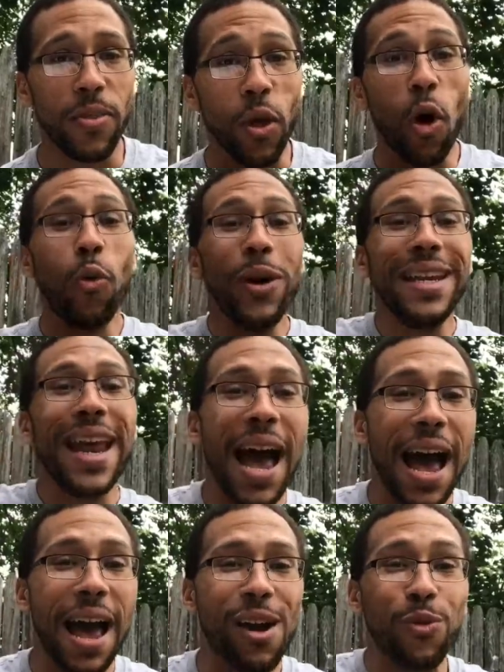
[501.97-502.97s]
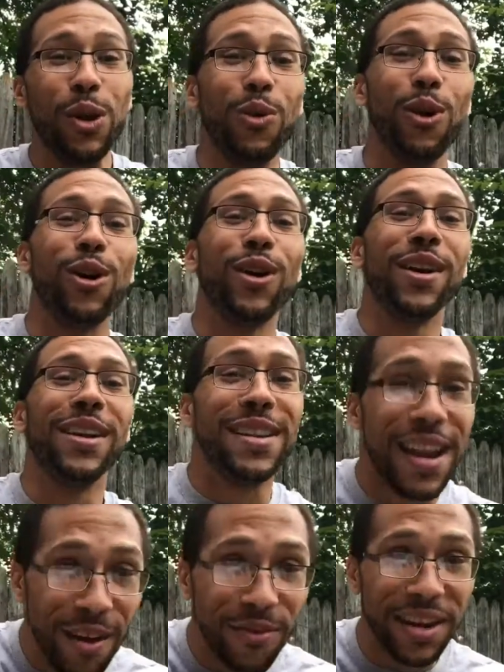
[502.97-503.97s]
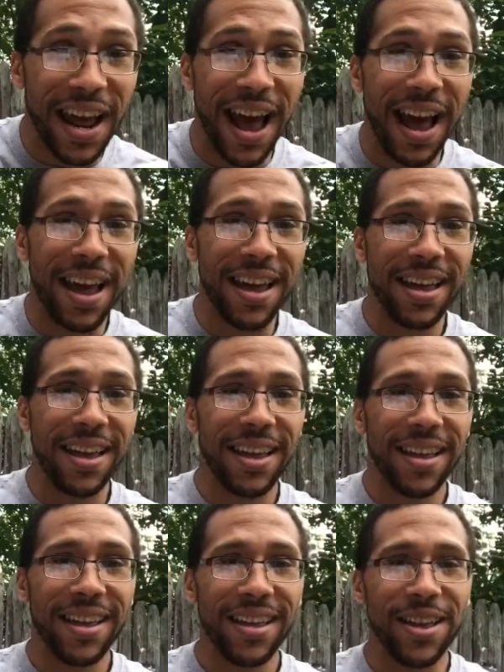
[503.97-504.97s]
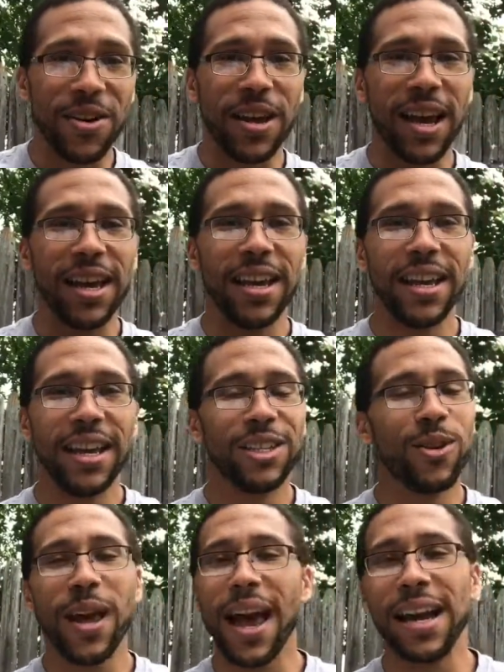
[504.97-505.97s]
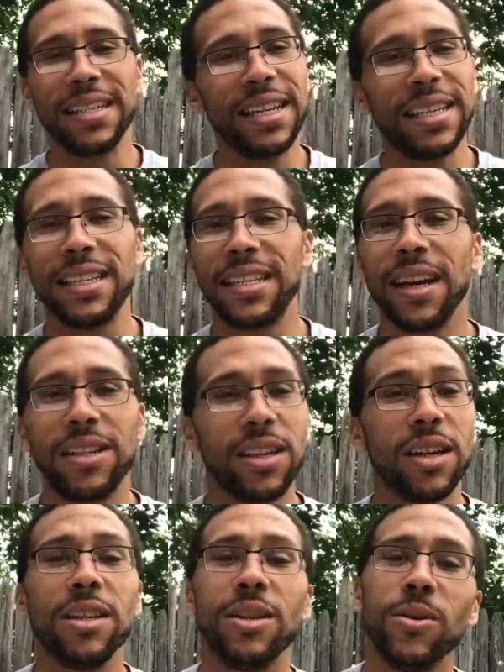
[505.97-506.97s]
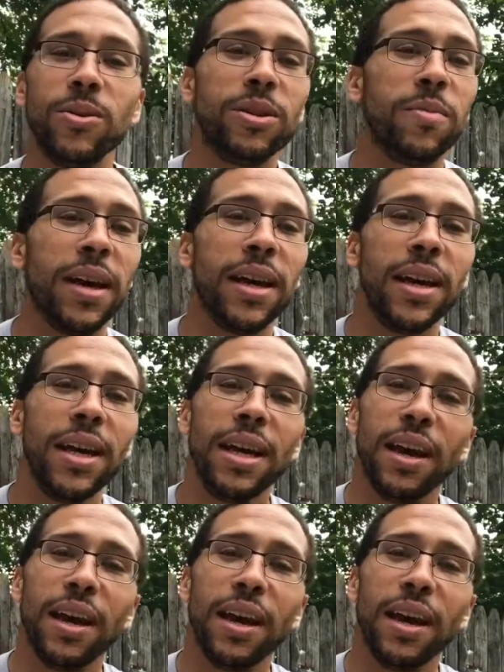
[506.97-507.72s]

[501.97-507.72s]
Though we die, we will never die. Okay? So guys, this is such good news, man.